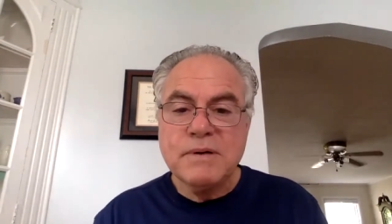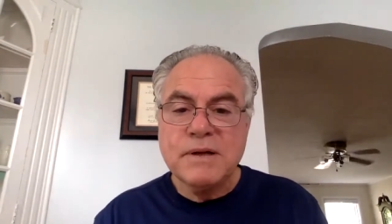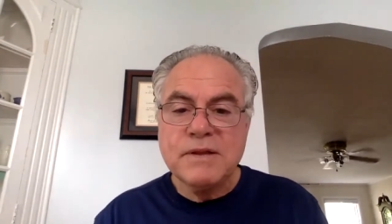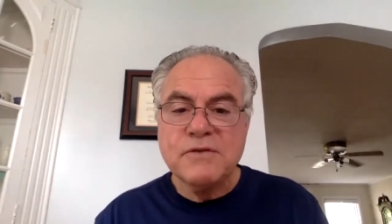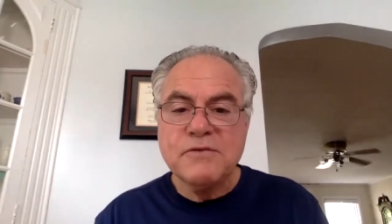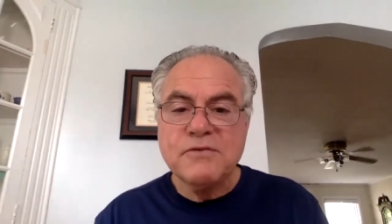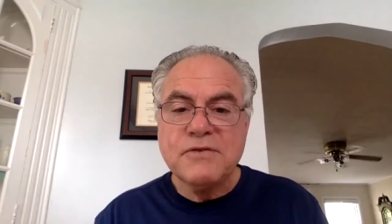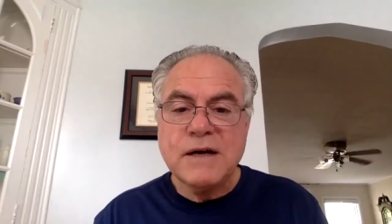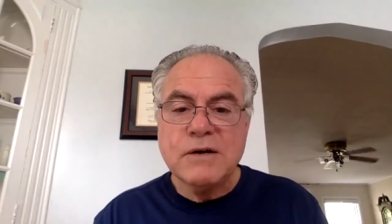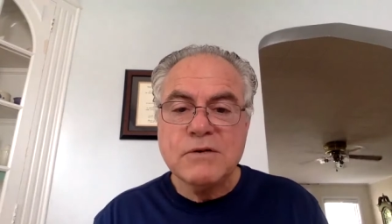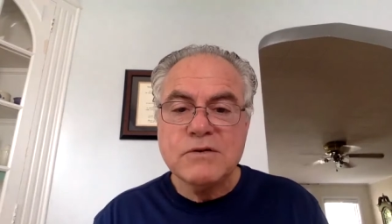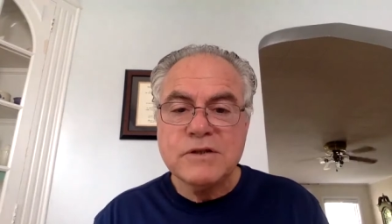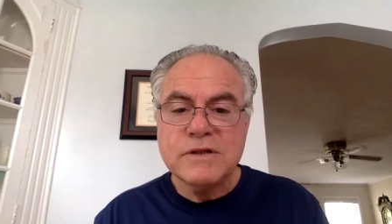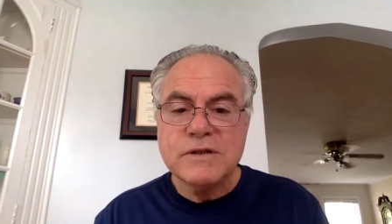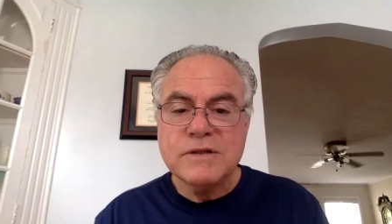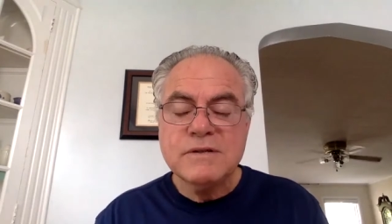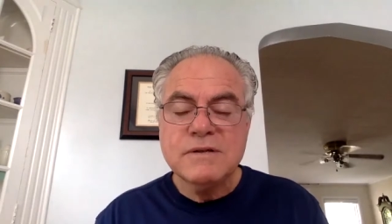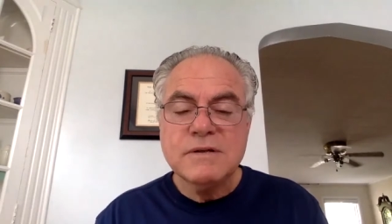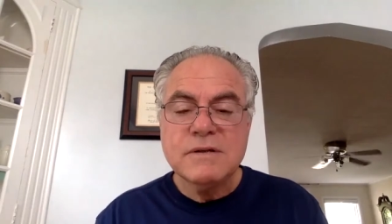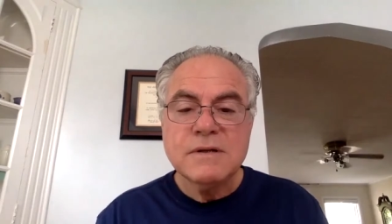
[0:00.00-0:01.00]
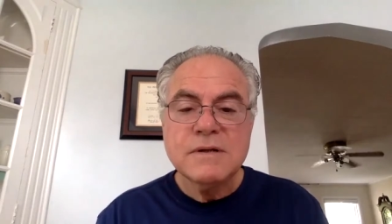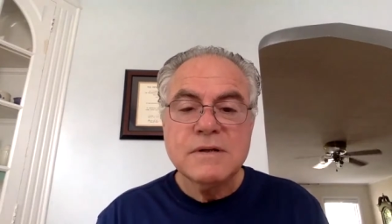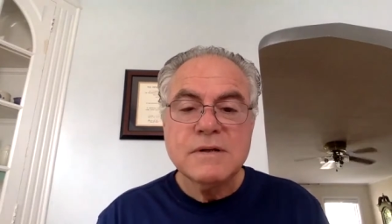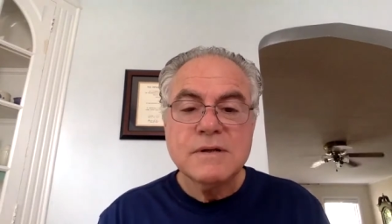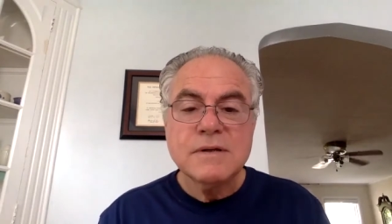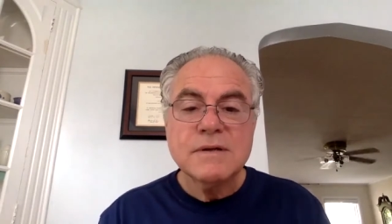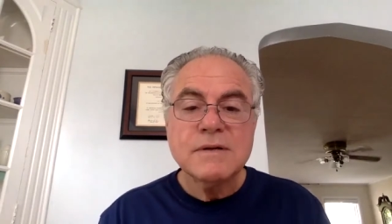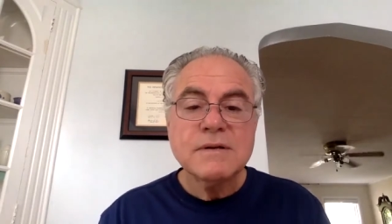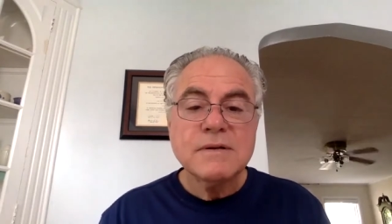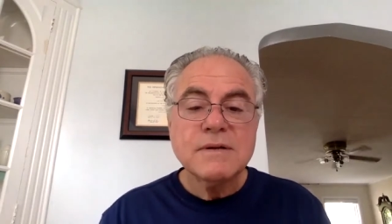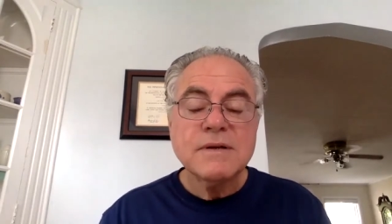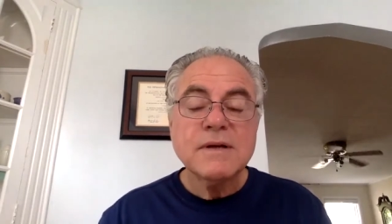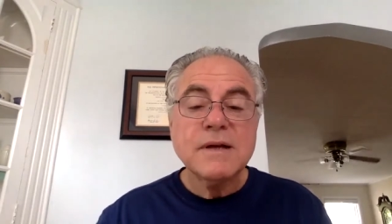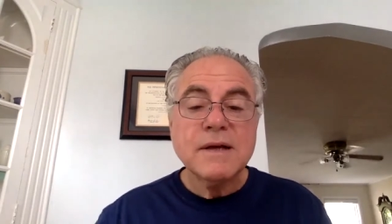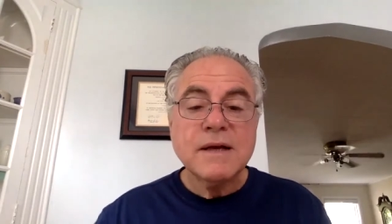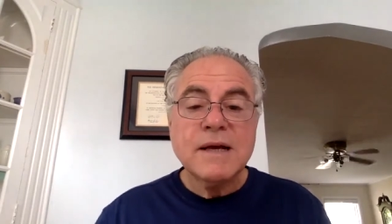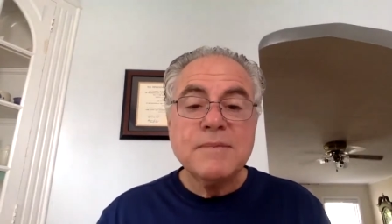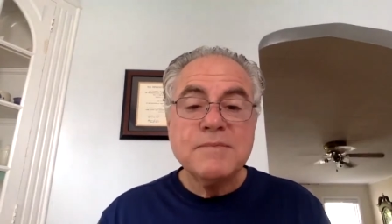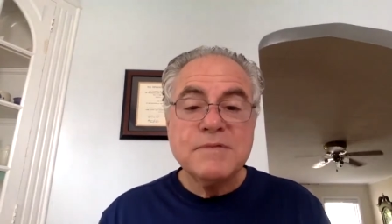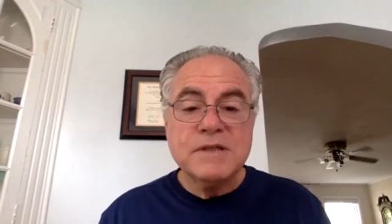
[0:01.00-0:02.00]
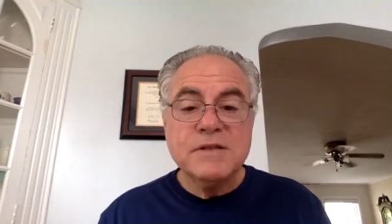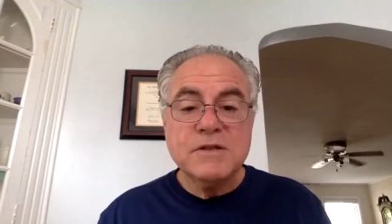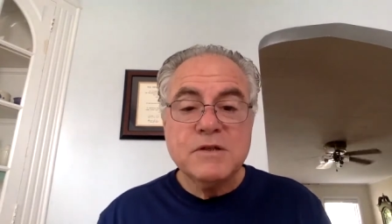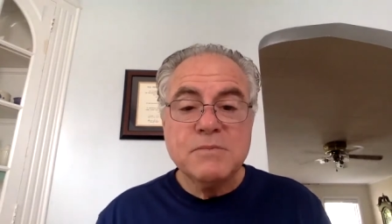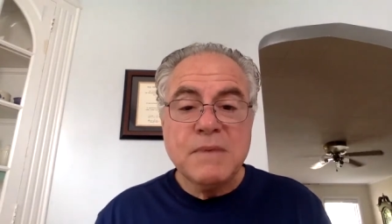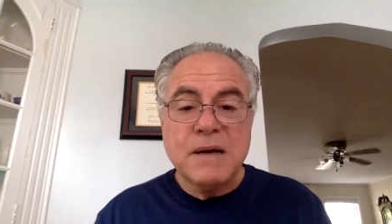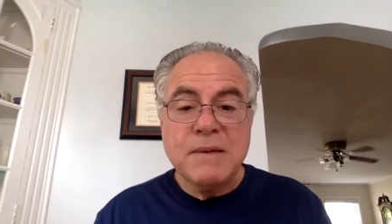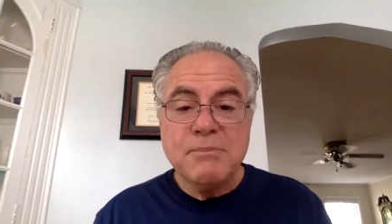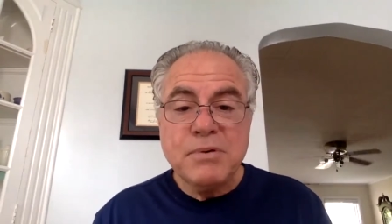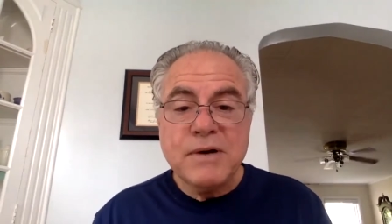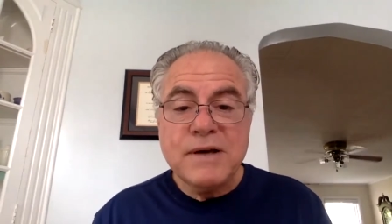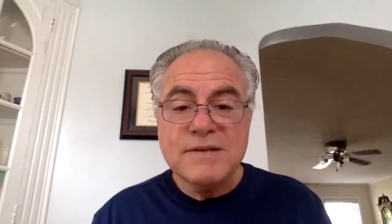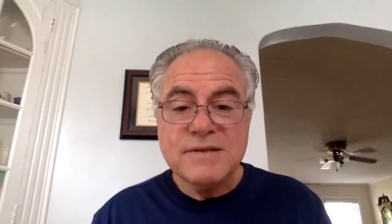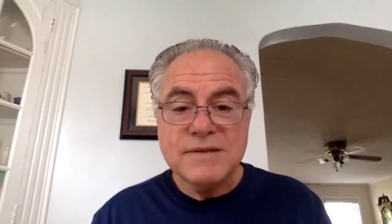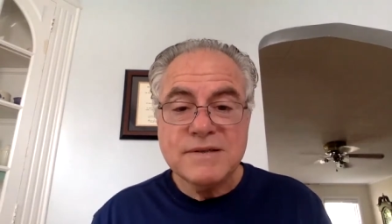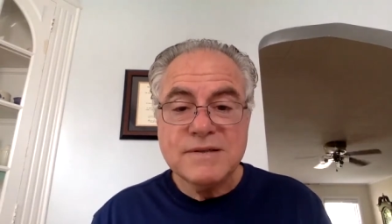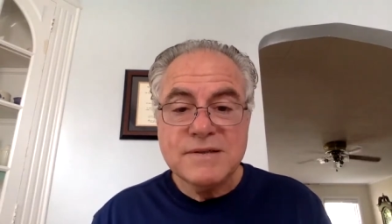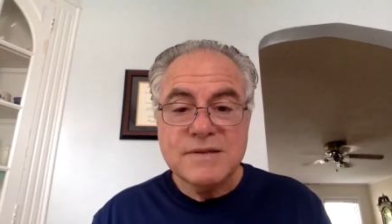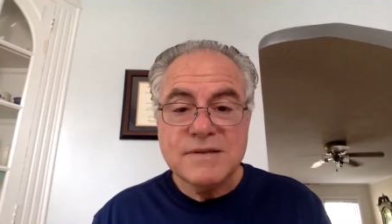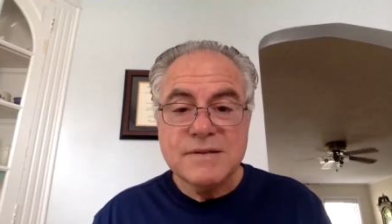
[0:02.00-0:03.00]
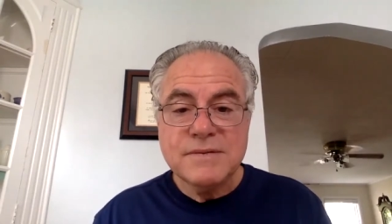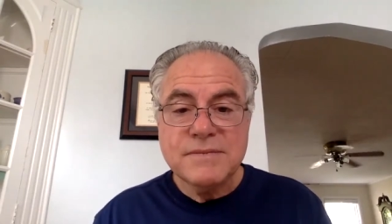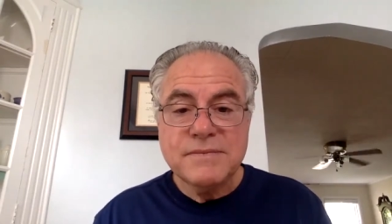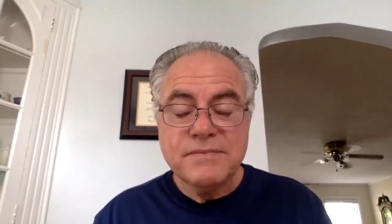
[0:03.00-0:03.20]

at the fountain, comes into my presence